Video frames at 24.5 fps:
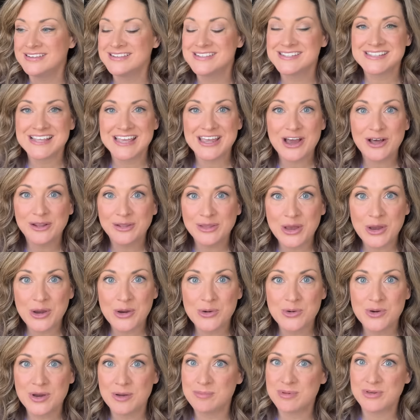say
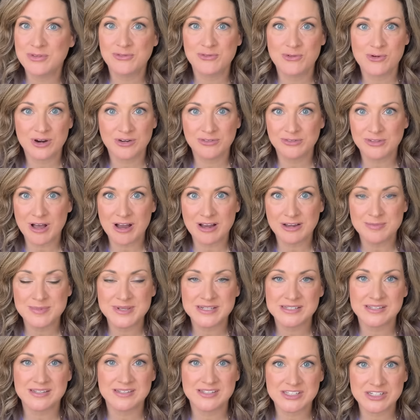hello before
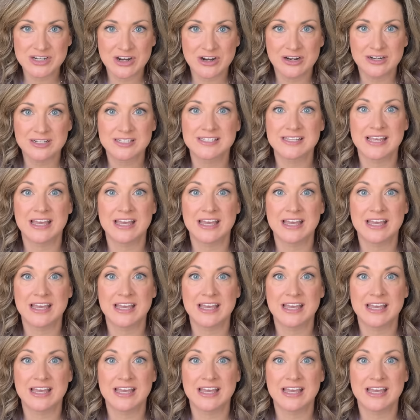Vlogmas starts,